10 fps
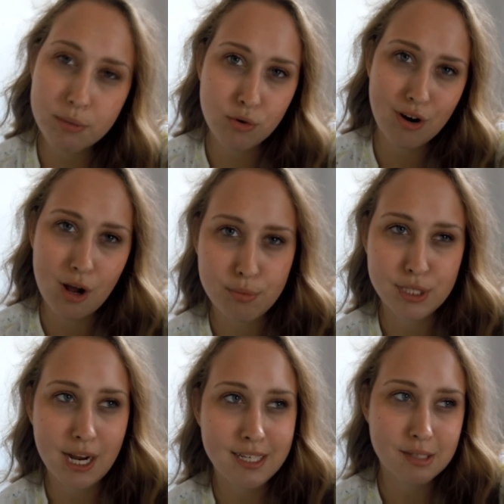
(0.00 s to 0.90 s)
more
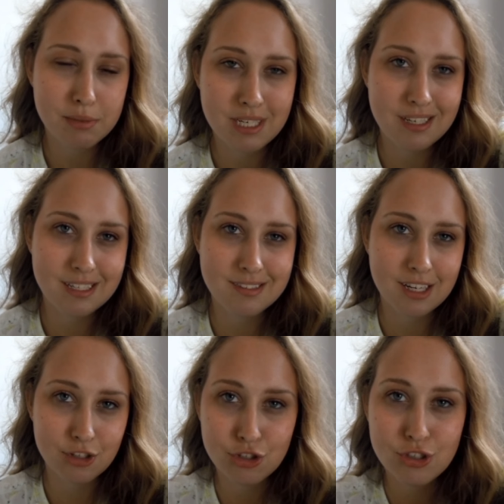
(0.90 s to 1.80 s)
upsides. I mean, it's
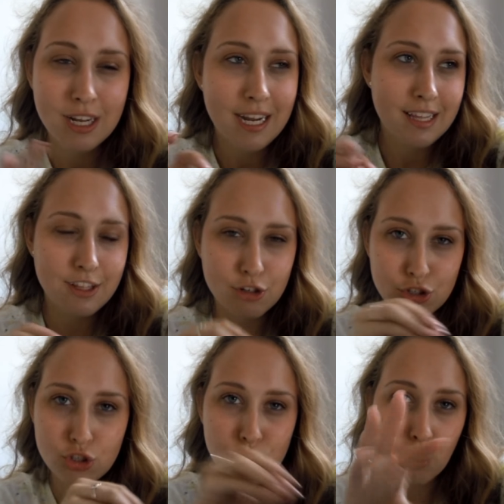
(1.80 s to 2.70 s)
like there are
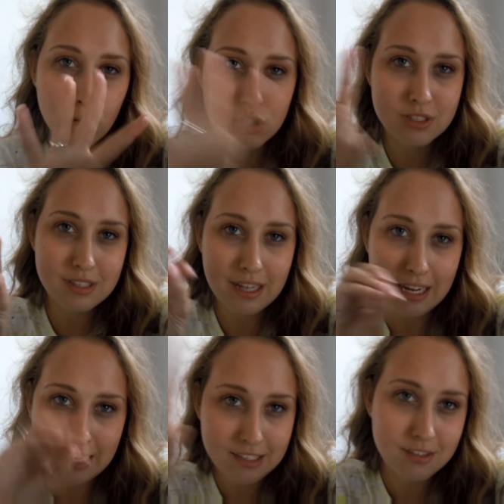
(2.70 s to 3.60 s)
stores
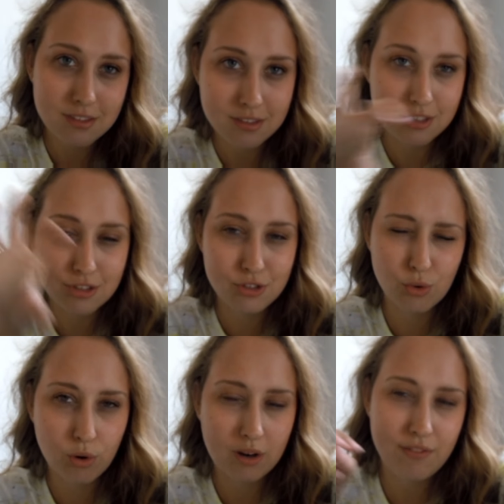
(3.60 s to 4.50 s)
in the
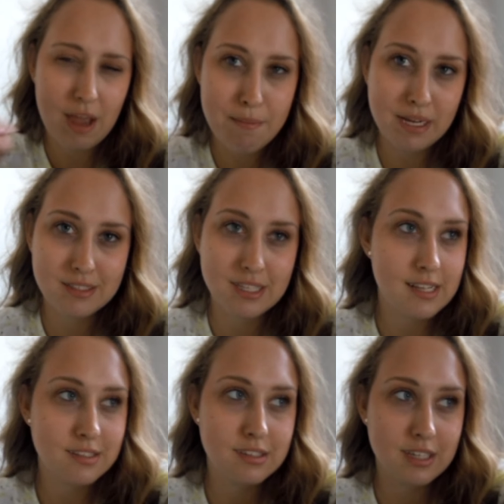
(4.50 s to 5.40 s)
store, if that makes
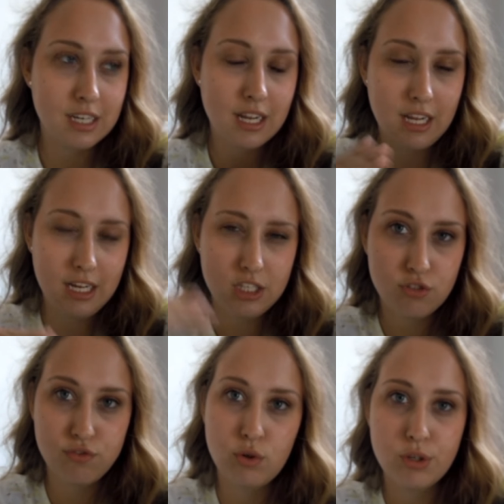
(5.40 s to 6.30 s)
sense. It's like each
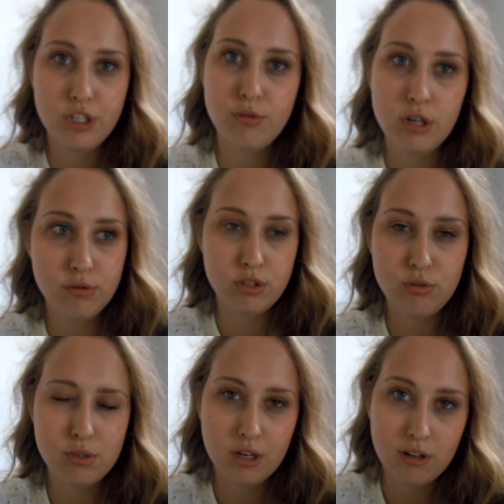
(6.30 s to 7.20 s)
floor you go
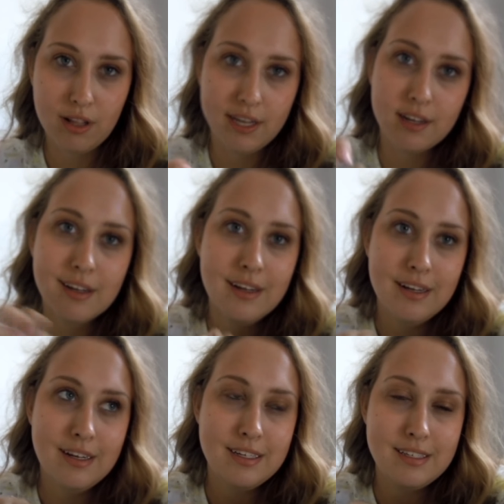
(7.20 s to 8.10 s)
to, there are like
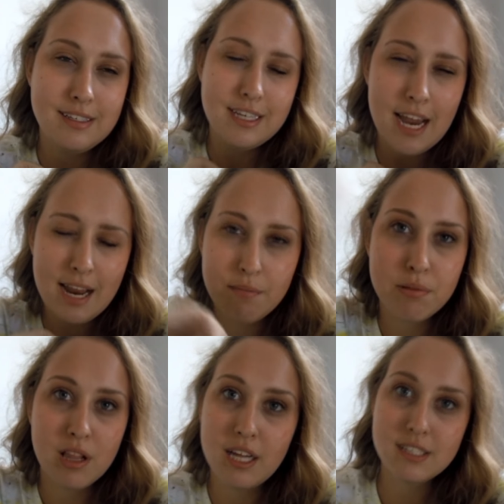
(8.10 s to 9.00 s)
10
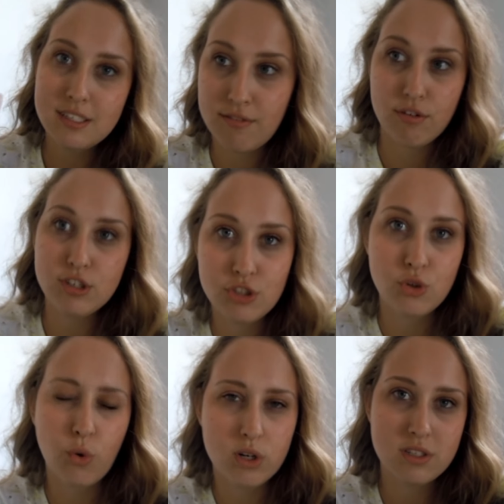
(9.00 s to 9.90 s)
plus different
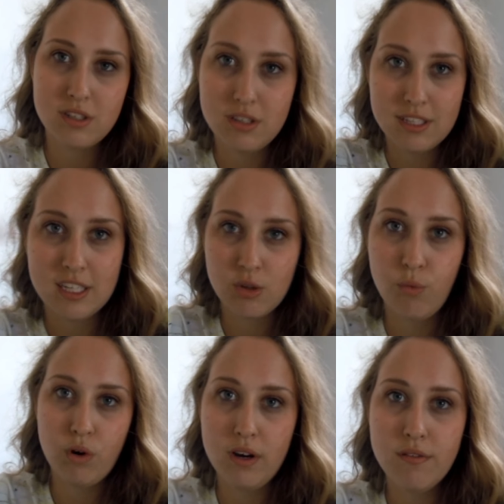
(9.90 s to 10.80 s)
stores on like the
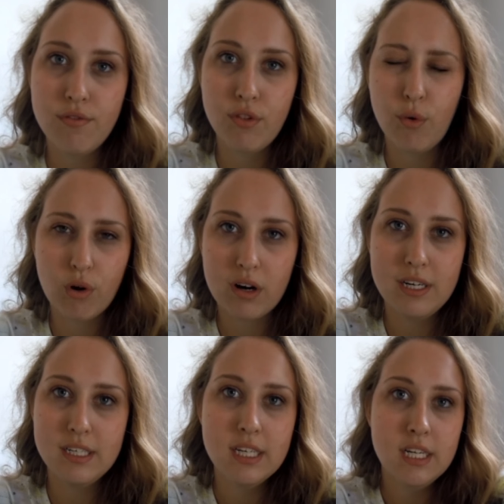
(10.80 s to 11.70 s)
one floor. And